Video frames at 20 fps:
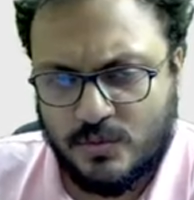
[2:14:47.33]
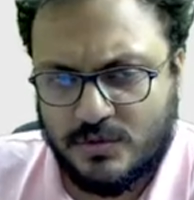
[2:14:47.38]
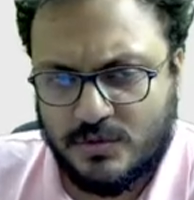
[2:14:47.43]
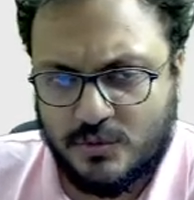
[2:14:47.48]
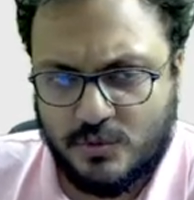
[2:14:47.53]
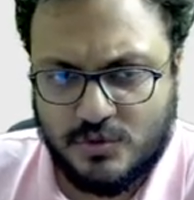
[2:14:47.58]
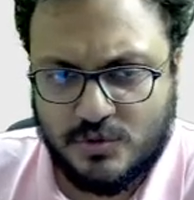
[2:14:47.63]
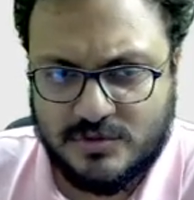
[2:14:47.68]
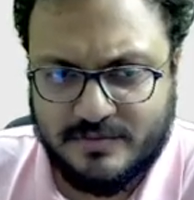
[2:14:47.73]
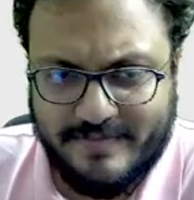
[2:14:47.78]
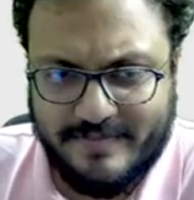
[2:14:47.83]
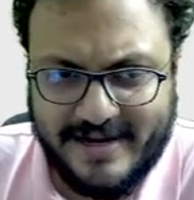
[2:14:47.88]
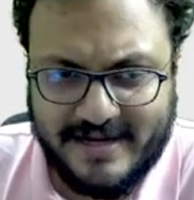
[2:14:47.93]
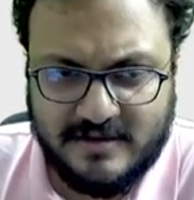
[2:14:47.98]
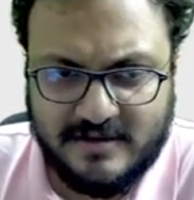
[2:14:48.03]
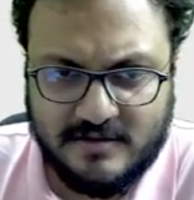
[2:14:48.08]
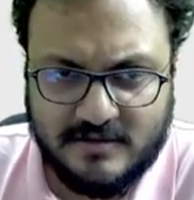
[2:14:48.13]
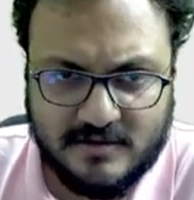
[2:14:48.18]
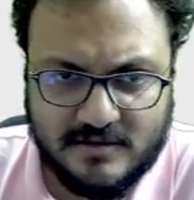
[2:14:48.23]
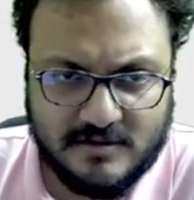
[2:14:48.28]
who's
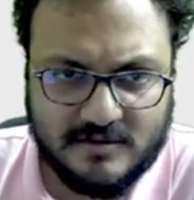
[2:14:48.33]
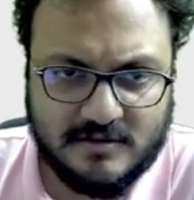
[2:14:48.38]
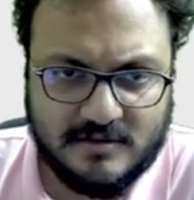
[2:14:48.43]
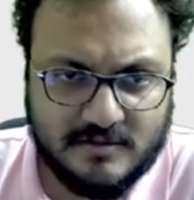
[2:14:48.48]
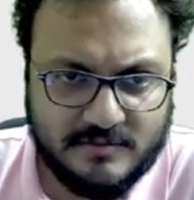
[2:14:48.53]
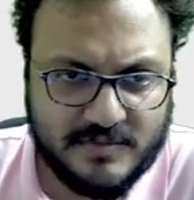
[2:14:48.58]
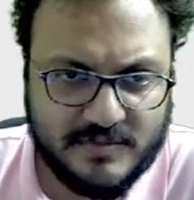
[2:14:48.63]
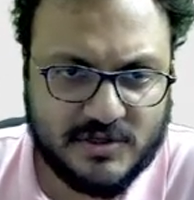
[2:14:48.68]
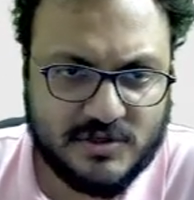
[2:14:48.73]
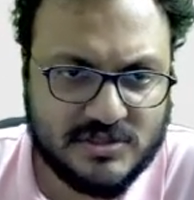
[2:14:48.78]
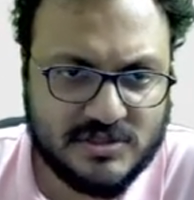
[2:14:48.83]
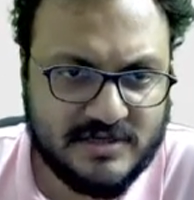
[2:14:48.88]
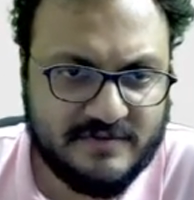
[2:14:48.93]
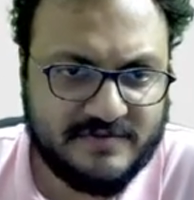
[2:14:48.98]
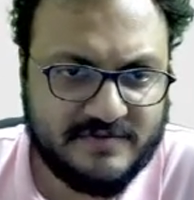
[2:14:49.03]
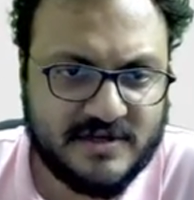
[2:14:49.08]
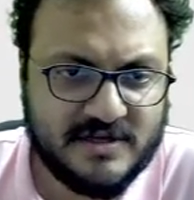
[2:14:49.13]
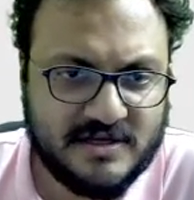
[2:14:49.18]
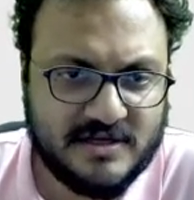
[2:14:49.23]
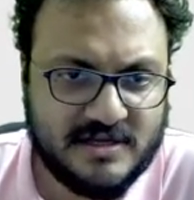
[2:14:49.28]
better because
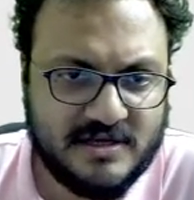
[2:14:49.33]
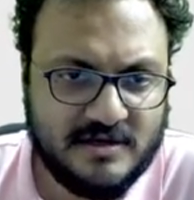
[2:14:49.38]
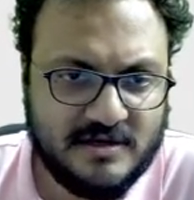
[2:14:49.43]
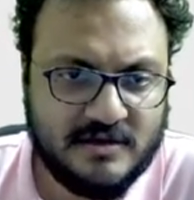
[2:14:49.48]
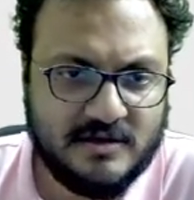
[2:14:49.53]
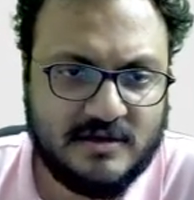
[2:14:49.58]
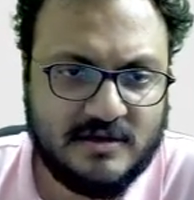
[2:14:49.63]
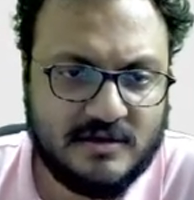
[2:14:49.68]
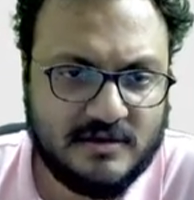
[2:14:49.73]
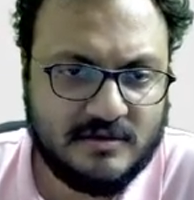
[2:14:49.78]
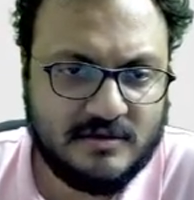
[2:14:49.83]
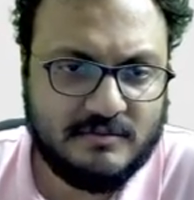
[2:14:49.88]
after here